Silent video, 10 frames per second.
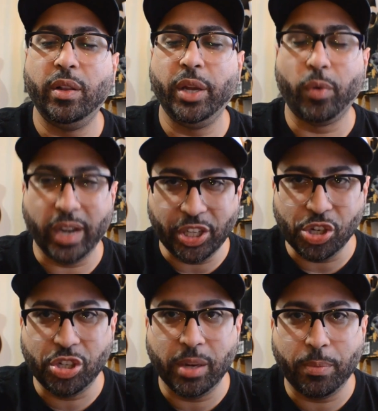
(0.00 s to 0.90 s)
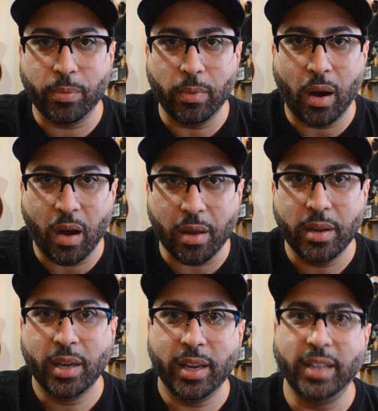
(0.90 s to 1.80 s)
relationship on
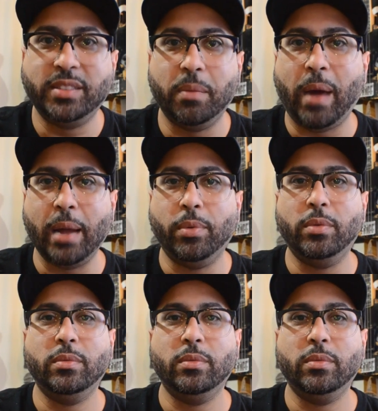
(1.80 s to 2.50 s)
is the Bible.